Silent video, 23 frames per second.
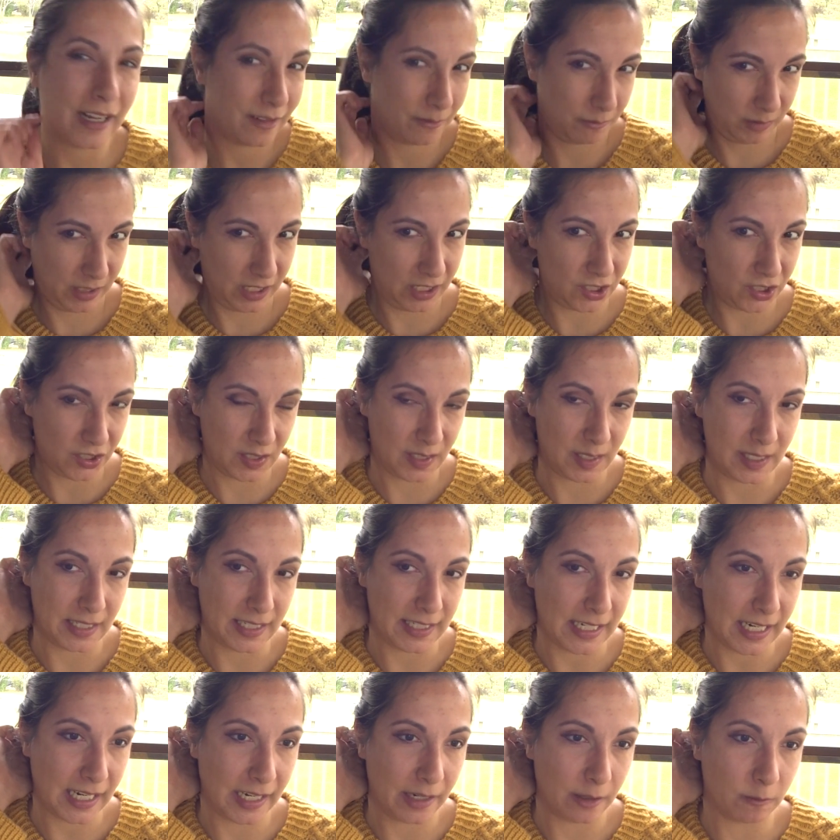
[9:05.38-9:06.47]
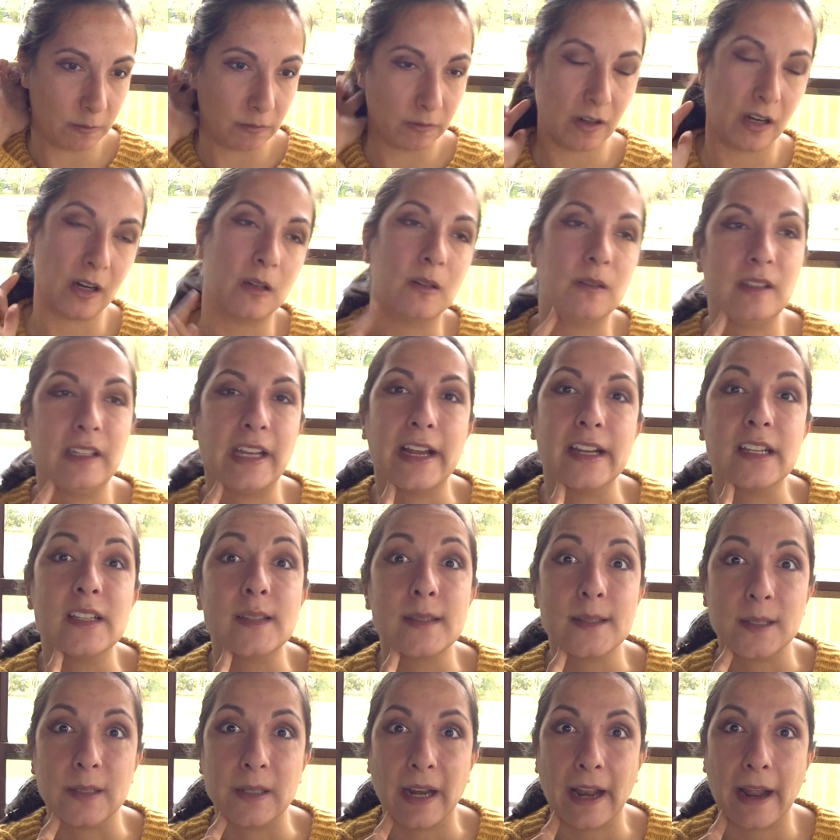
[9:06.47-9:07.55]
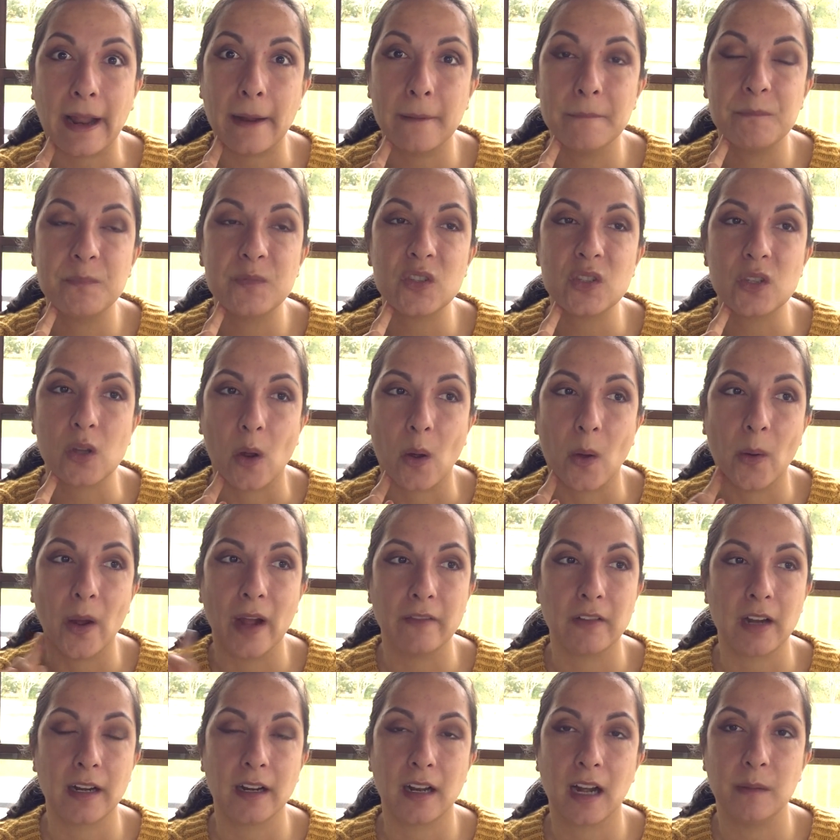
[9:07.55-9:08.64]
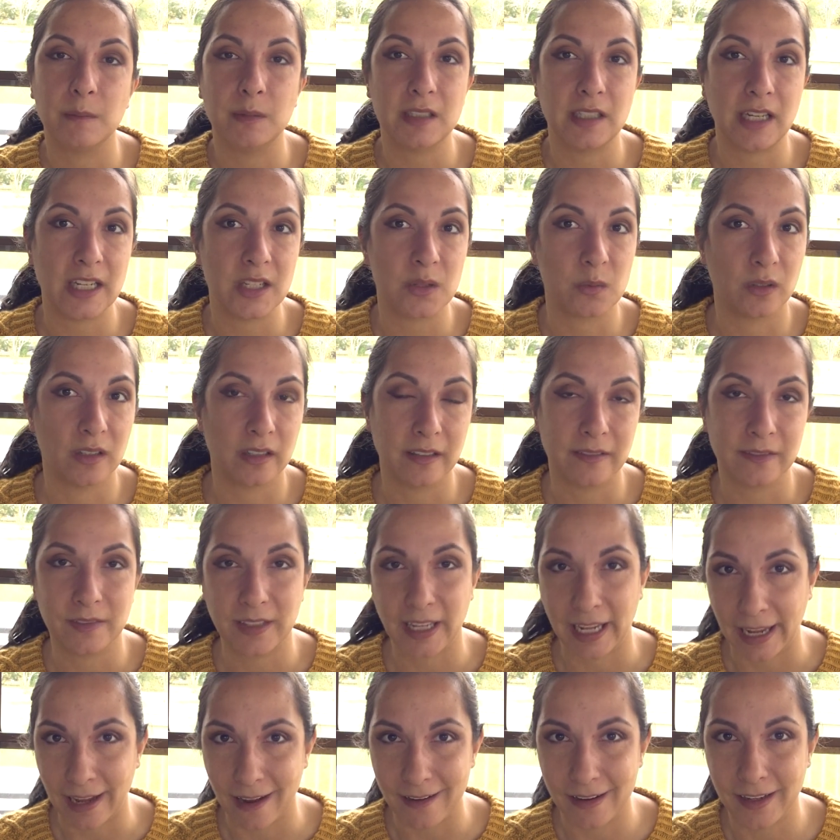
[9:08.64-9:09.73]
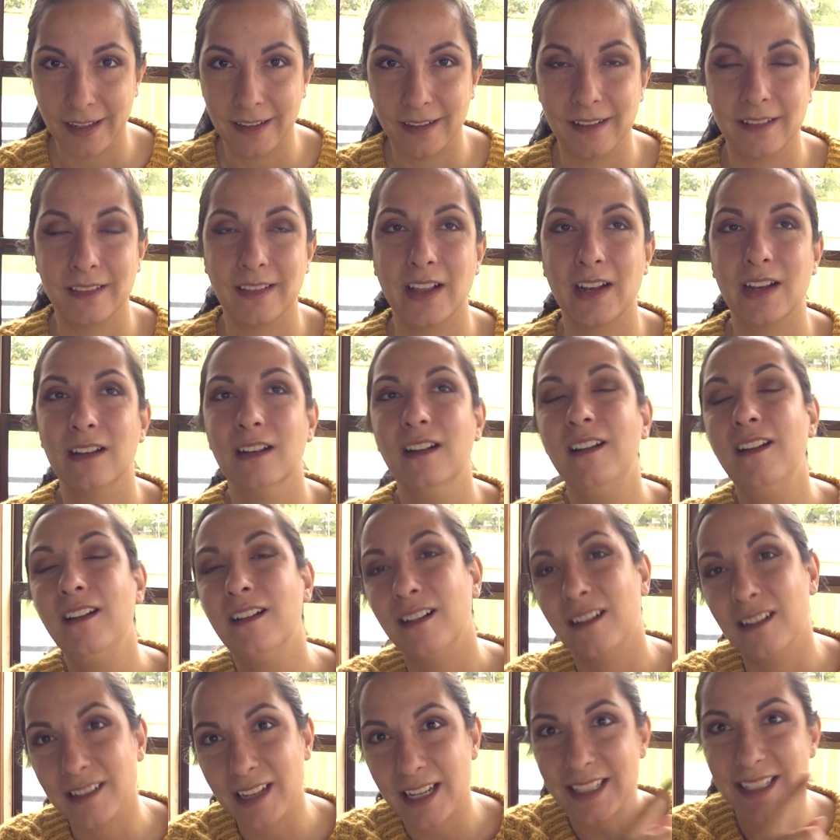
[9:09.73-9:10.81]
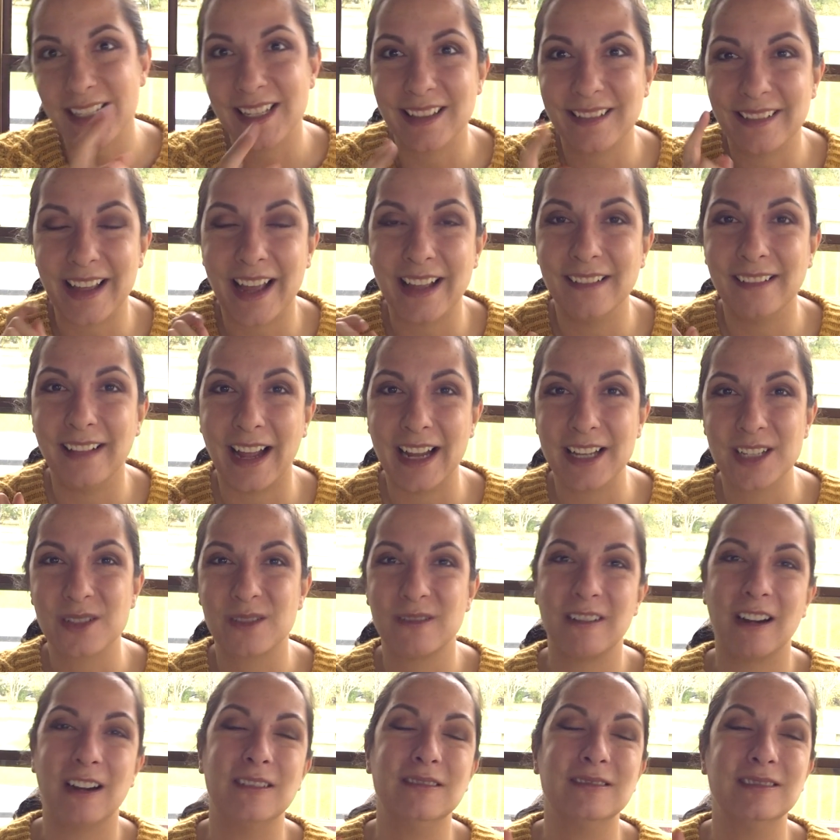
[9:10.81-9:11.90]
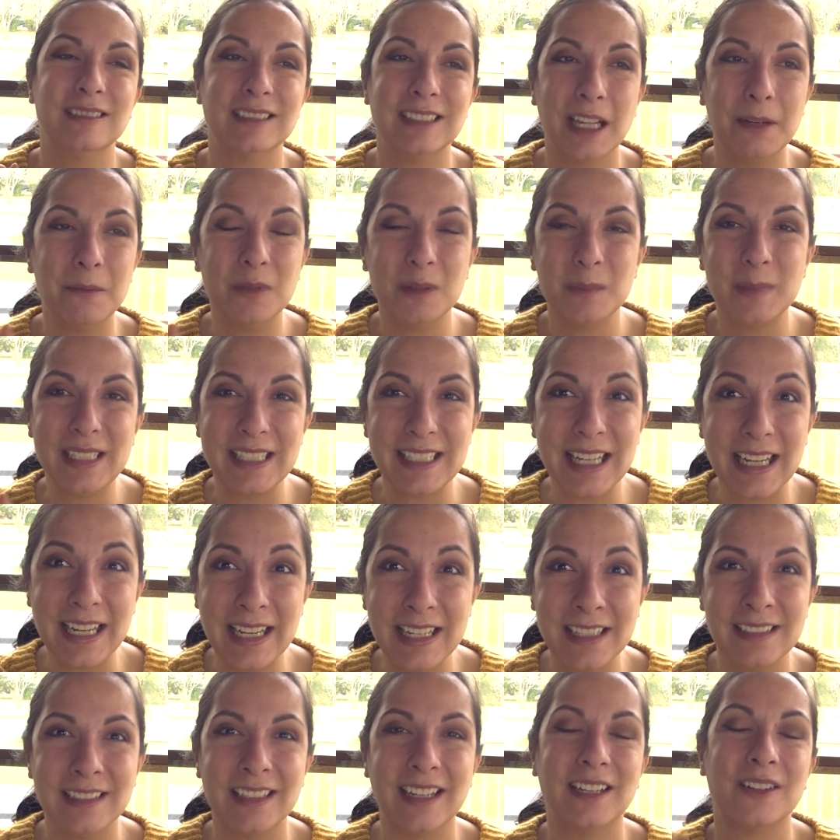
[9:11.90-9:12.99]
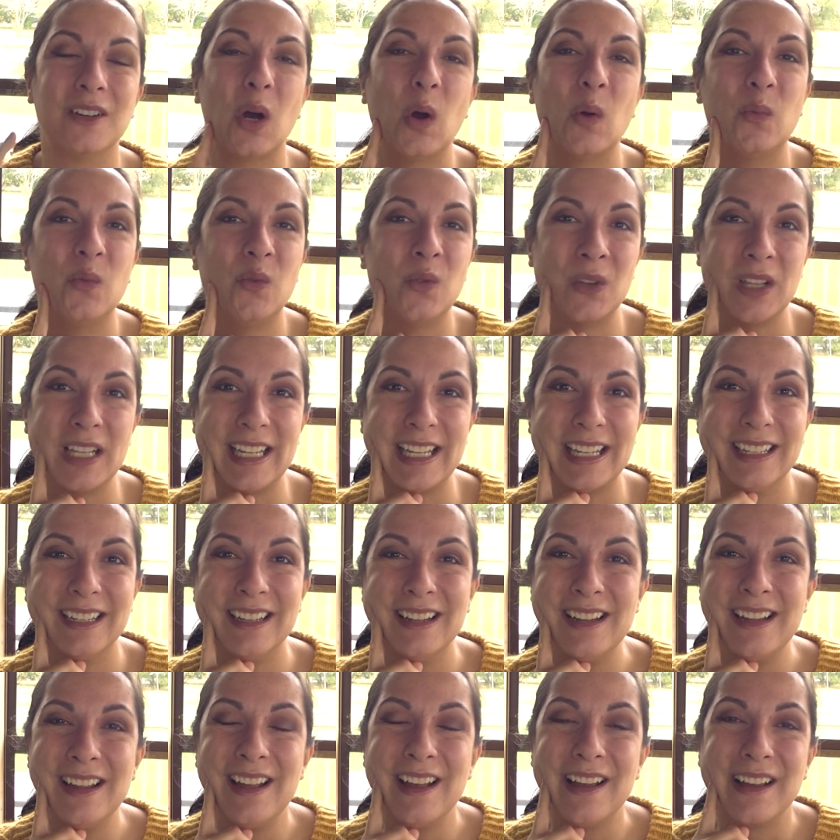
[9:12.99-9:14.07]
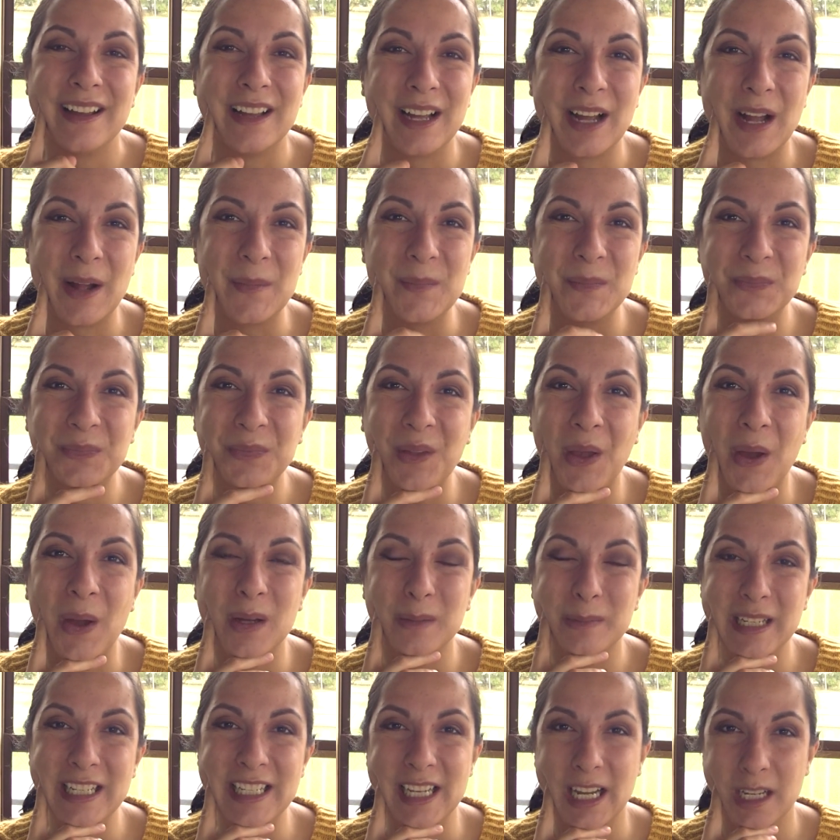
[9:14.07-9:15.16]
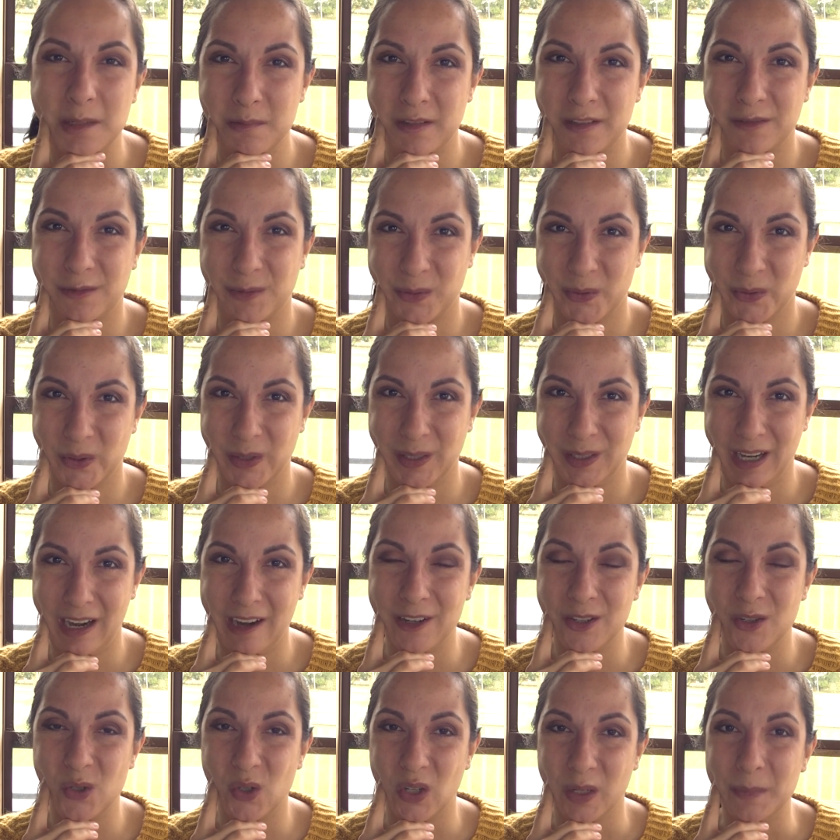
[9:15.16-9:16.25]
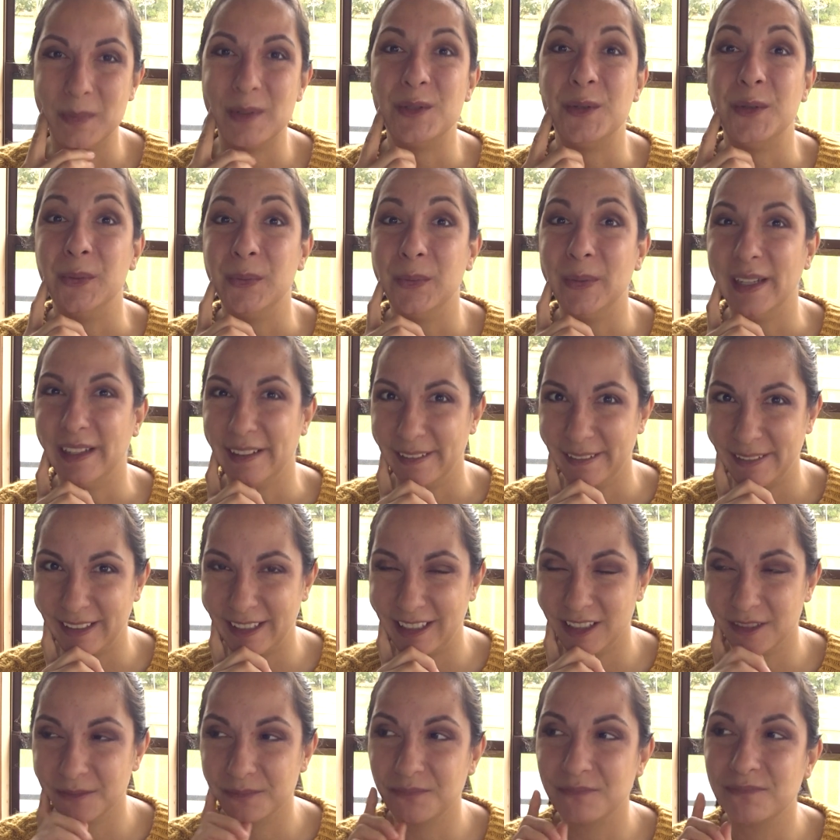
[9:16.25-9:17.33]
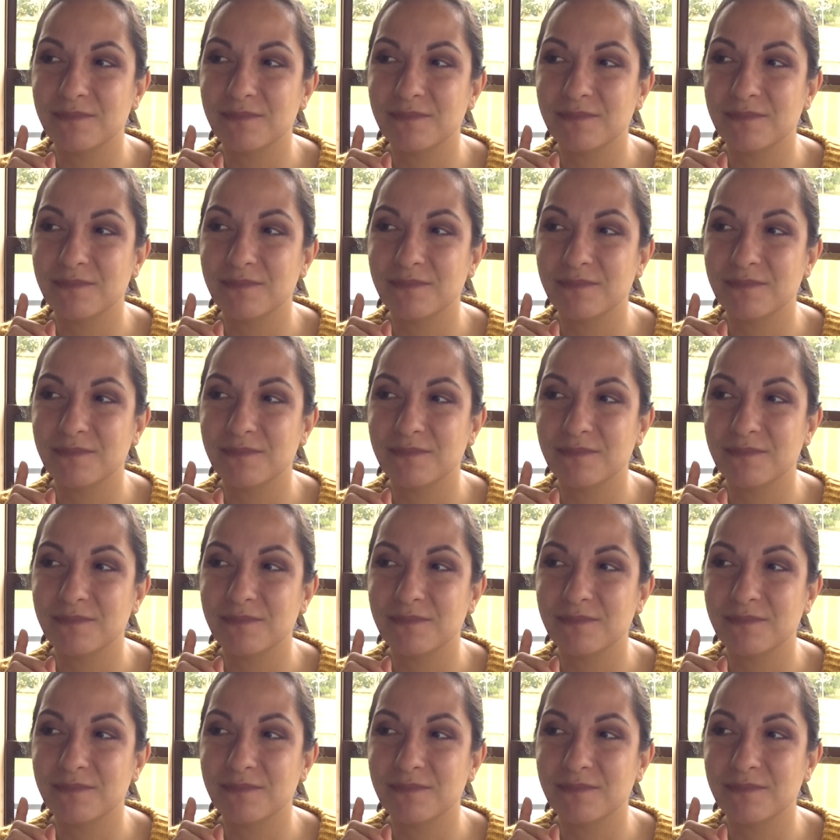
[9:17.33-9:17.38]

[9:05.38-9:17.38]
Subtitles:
We just did a row yesterday, so I've got a couple days worth of canning, and then I'll get to that last row, and then we'll be done. Now hopefully I'll be done before our trip to Italy.